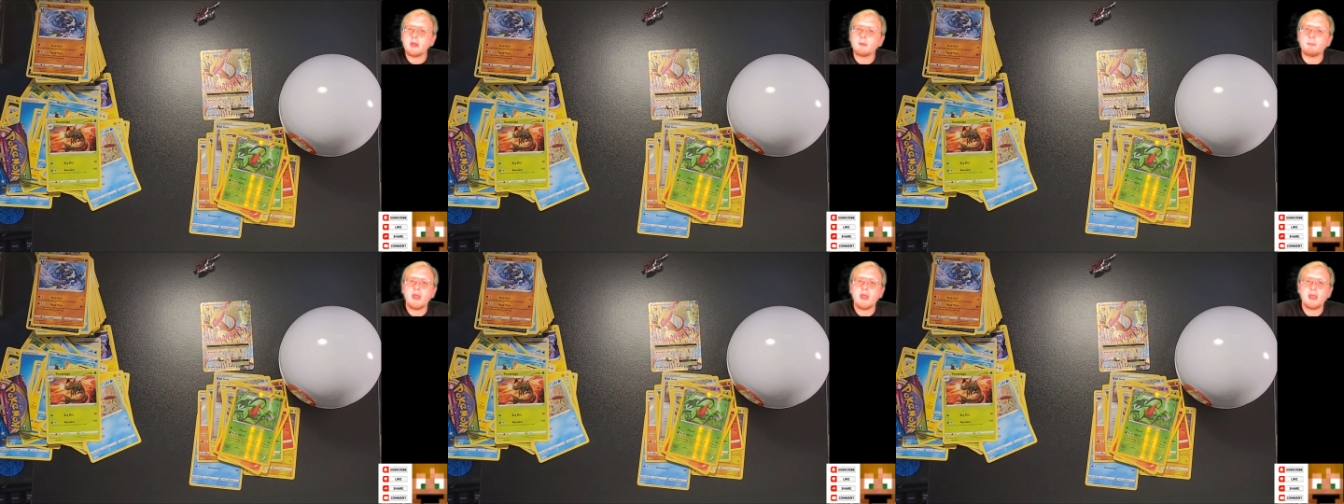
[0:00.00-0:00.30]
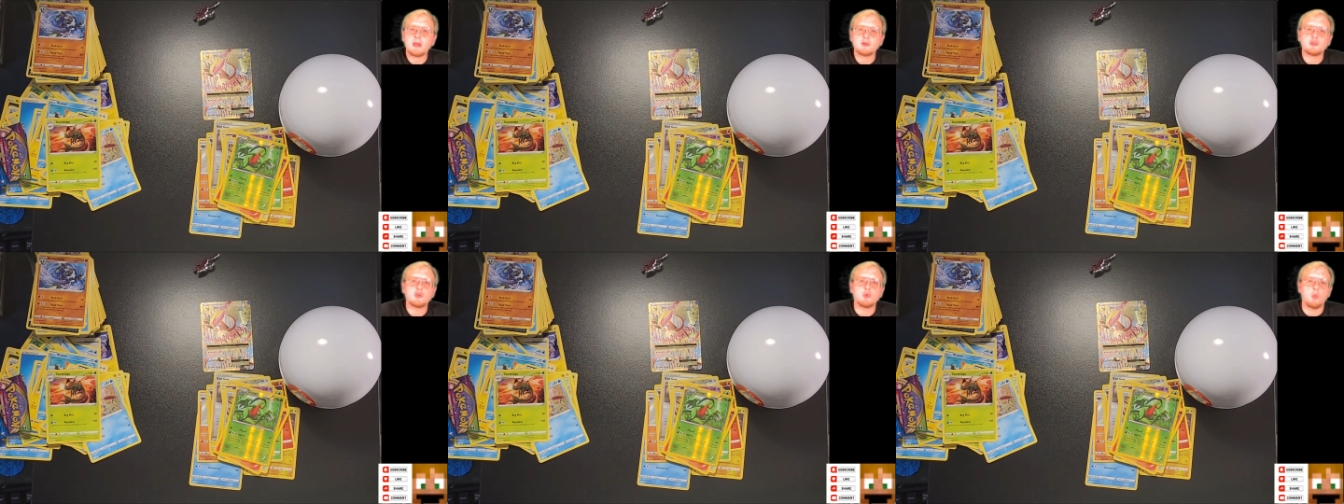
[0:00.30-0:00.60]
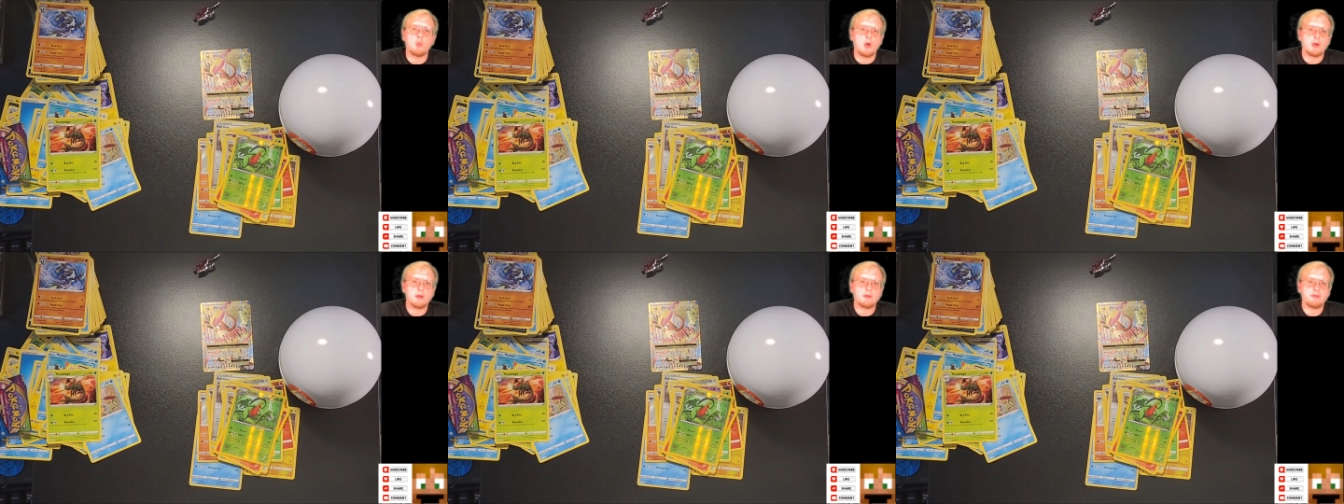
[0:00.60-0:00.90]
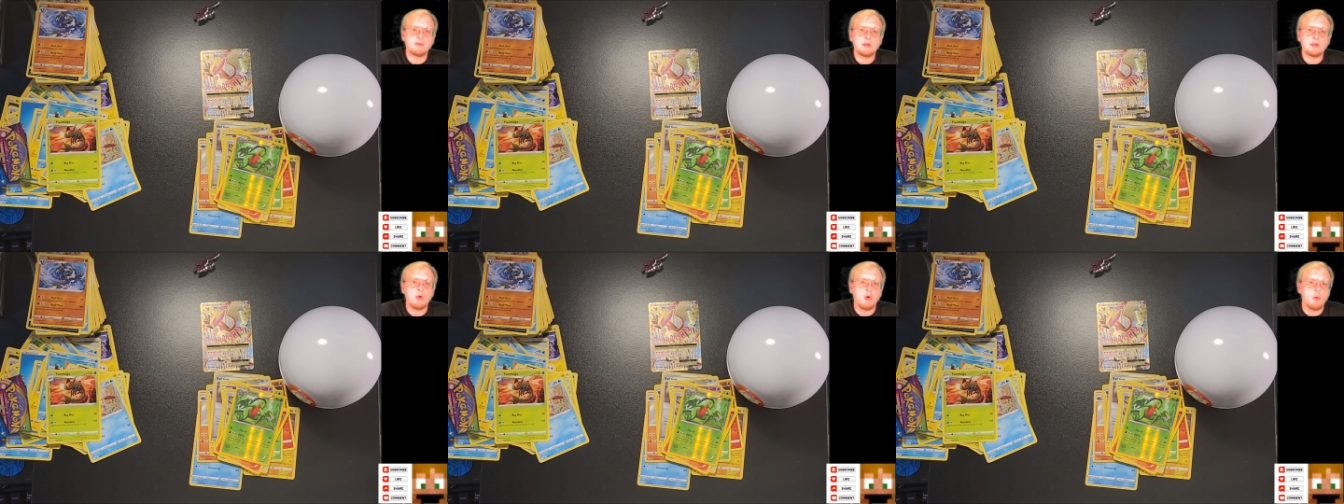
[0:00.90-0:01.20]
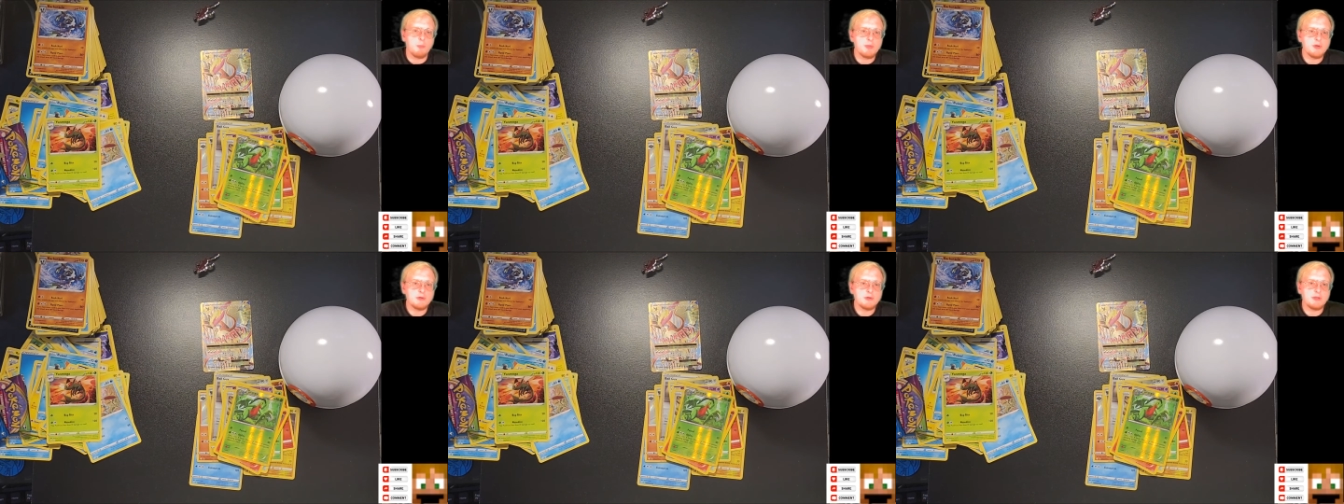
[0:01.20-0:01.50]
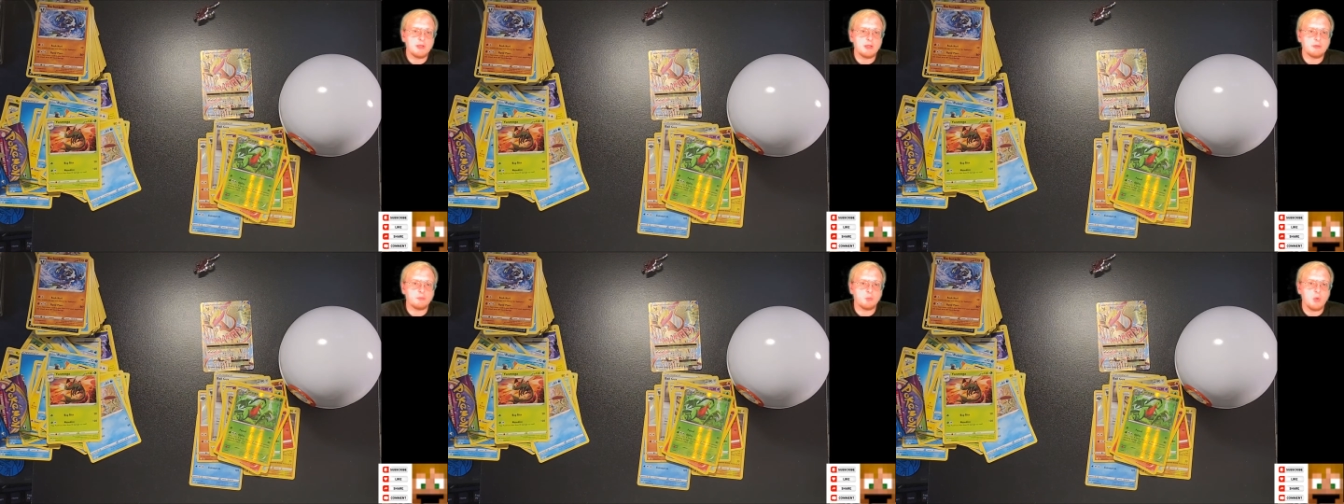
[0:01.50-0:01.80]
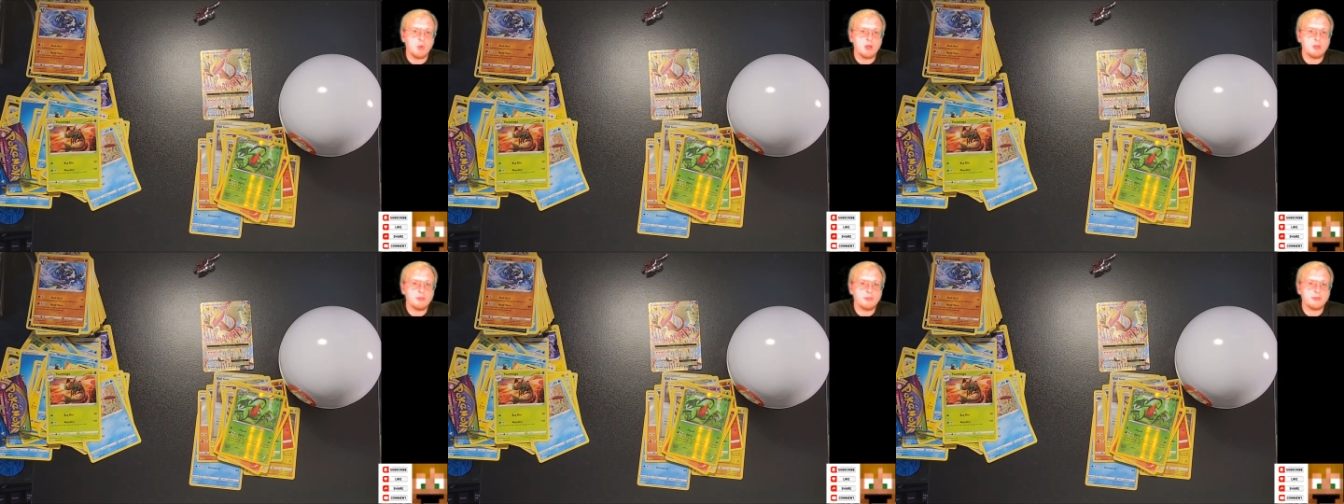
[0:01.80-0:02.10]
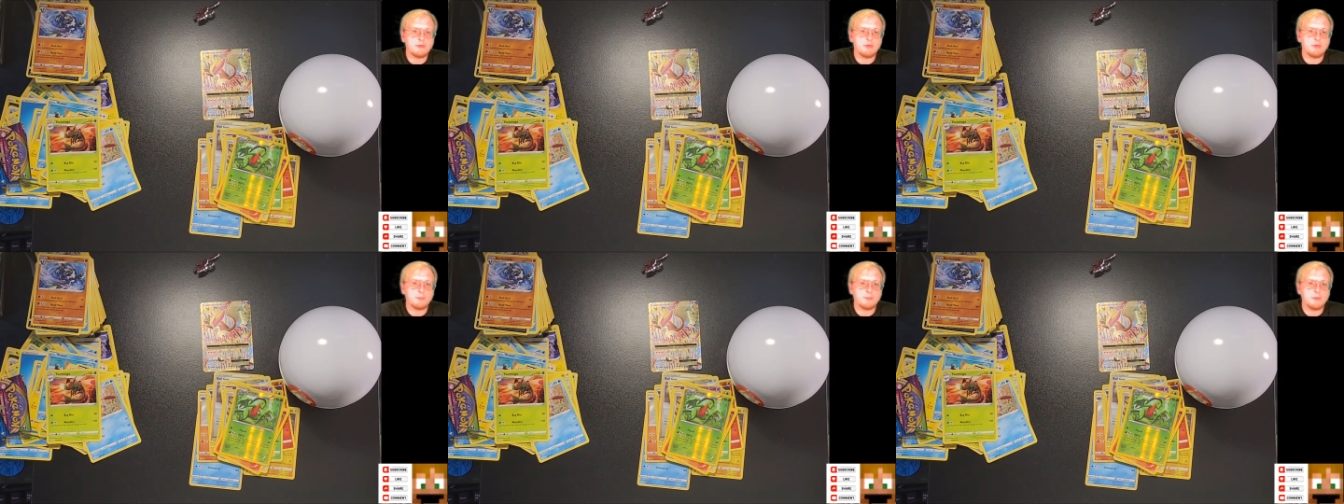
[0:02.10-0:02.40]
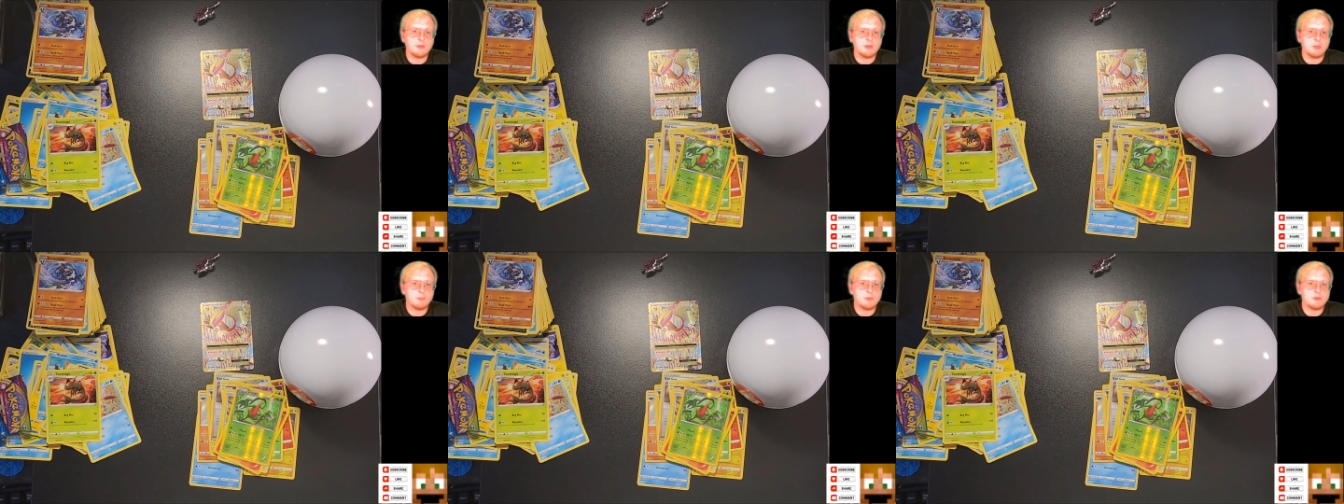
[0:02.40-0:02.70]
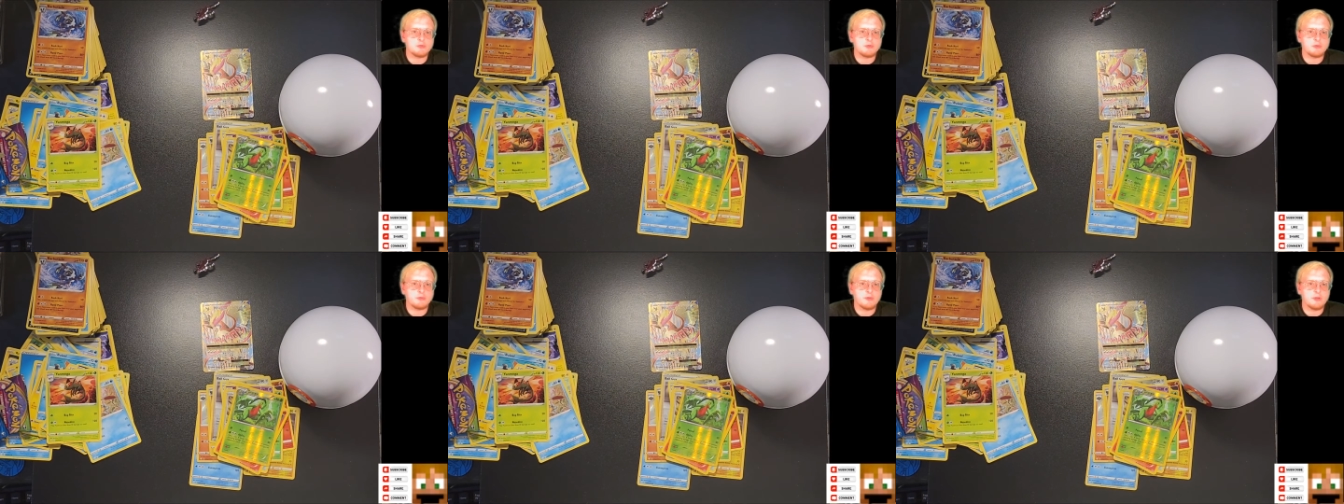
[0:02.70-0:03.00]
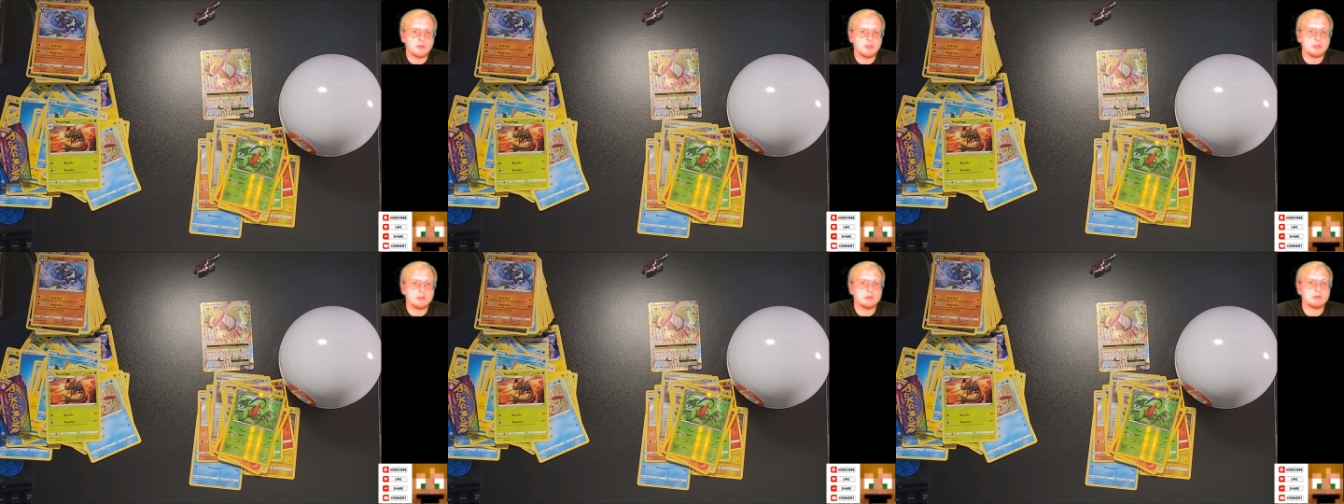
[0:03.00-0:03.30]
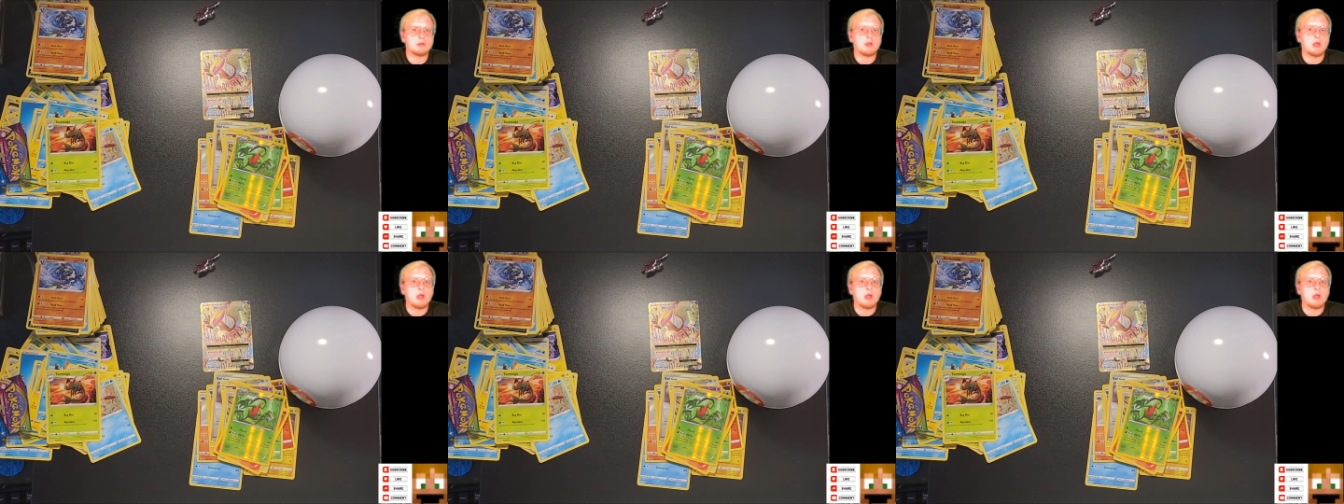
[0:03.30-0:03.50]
of packs you want to see opened as well. That's something I'm interested in.